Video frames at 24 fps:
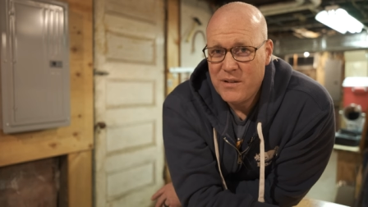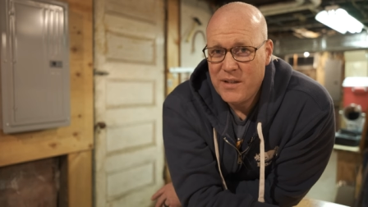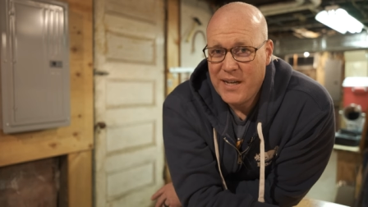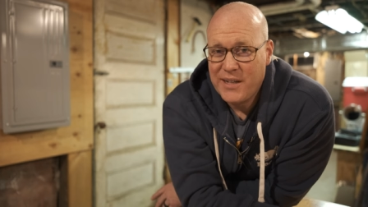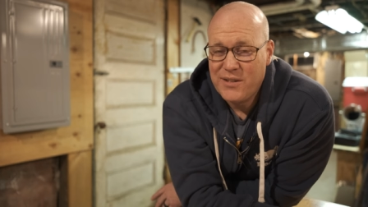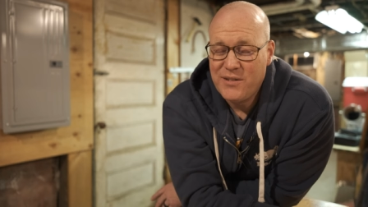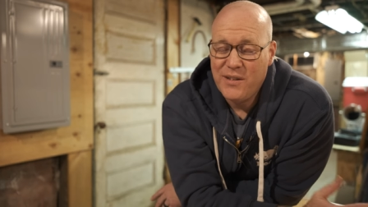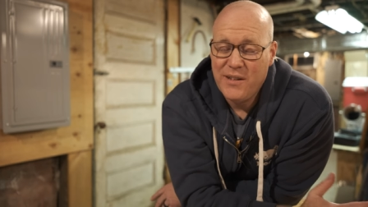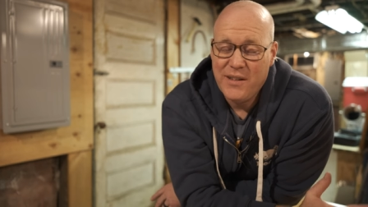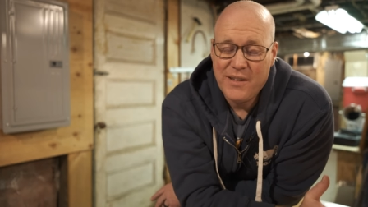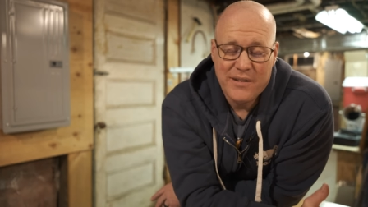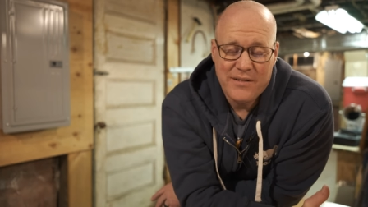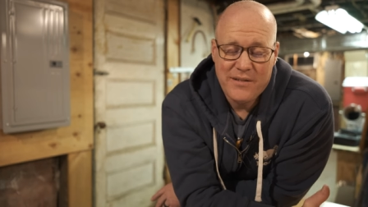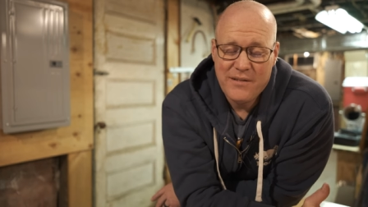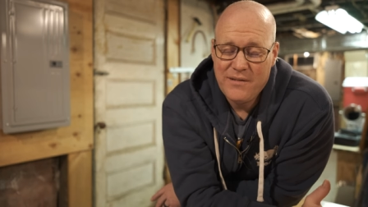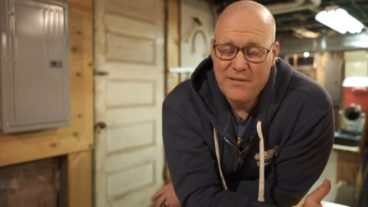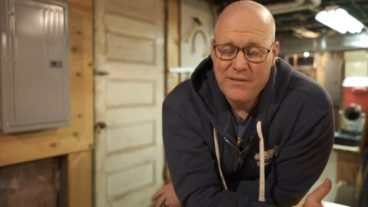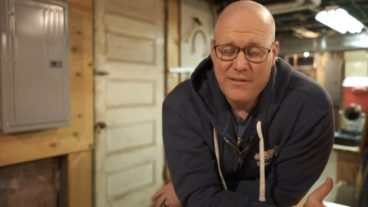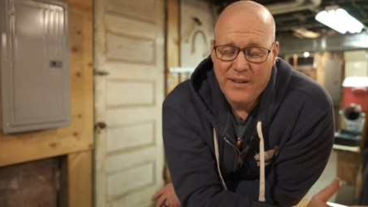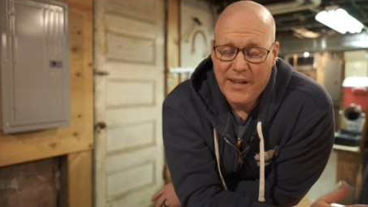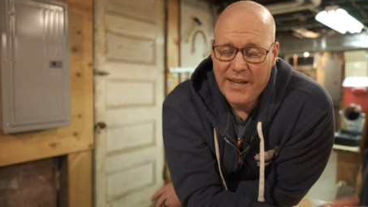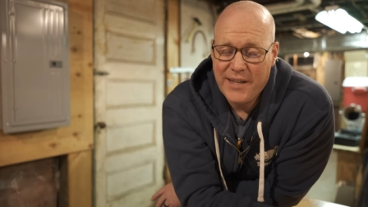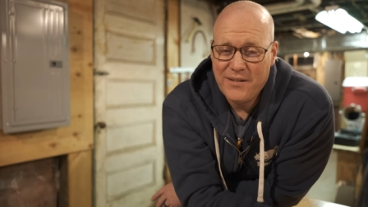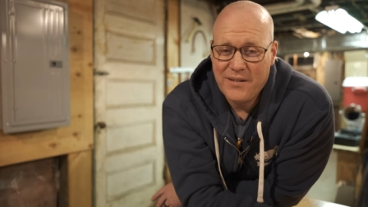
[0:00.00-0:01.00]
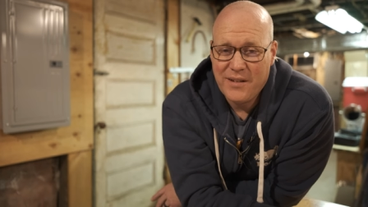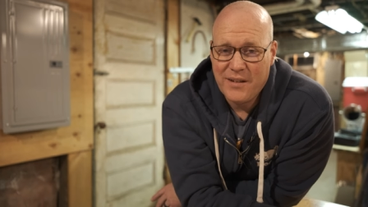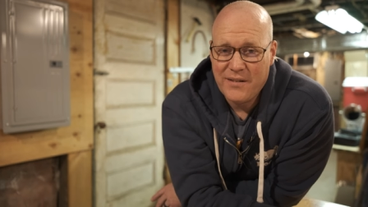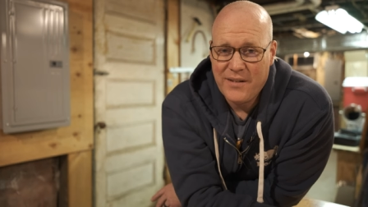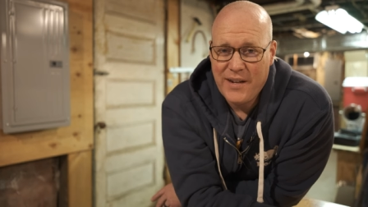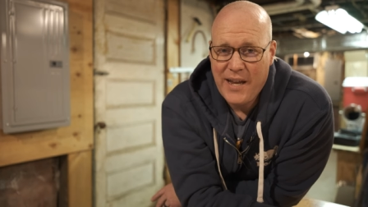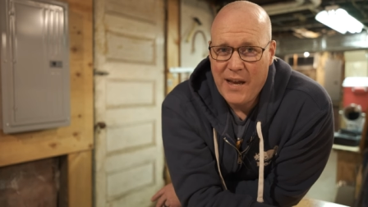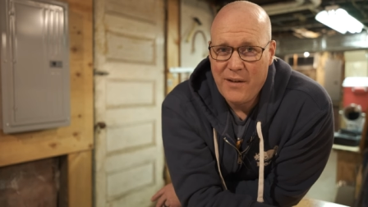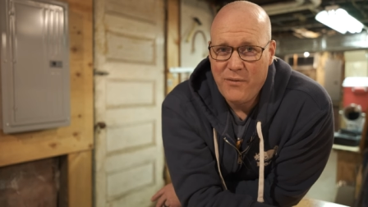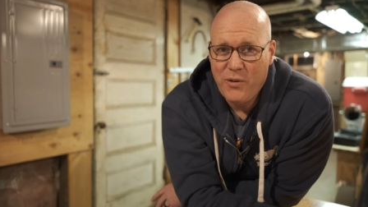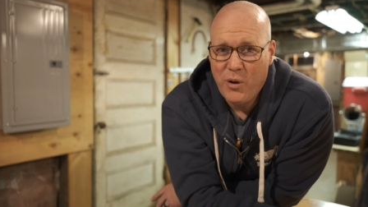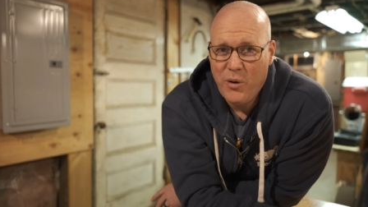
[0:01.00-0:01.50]
Actually, this lens doesn't
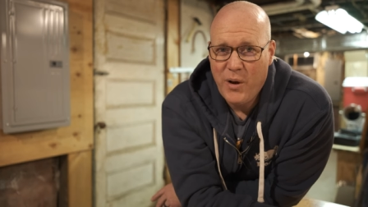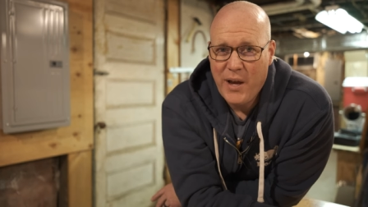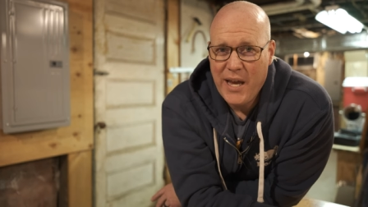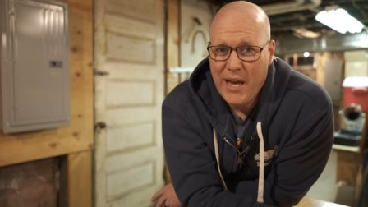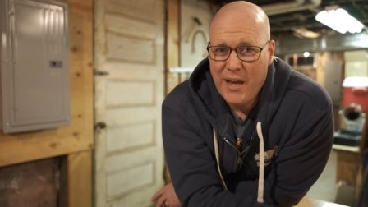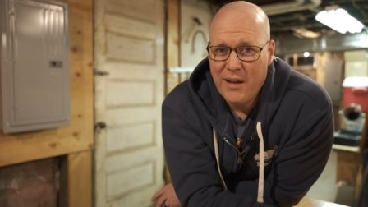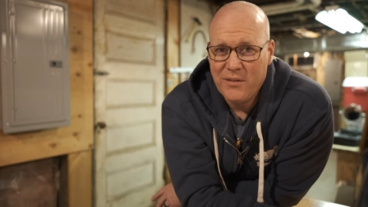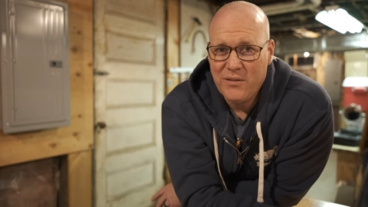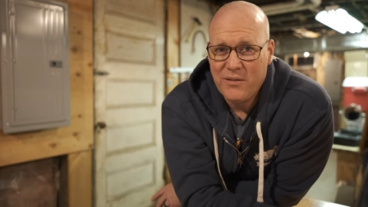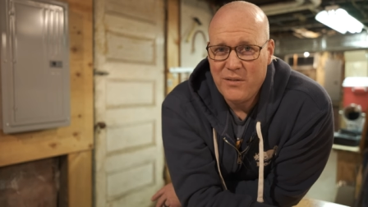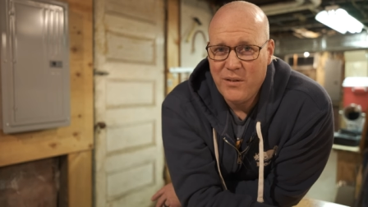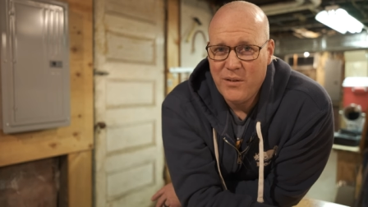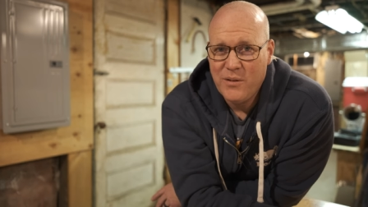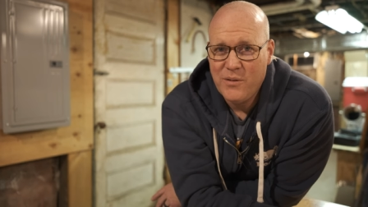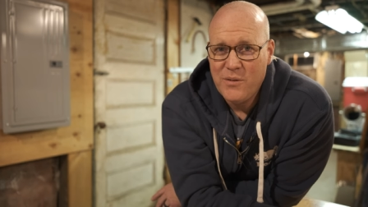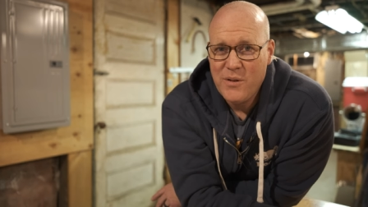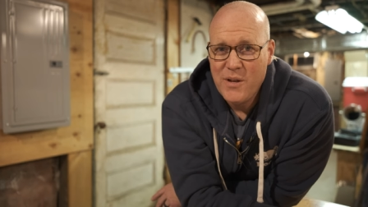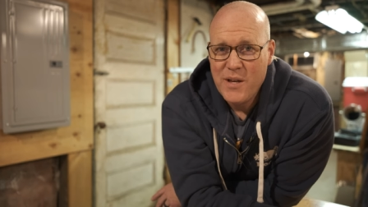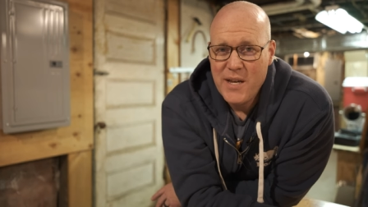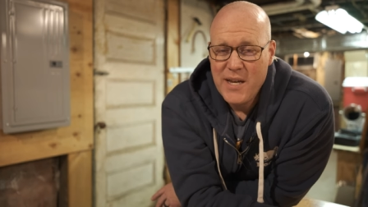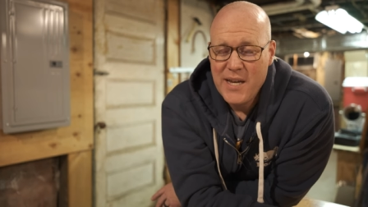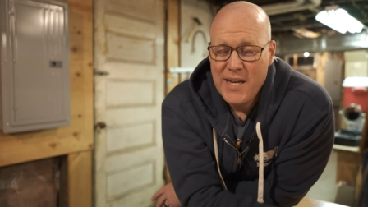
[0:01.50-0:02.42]
have OIS, so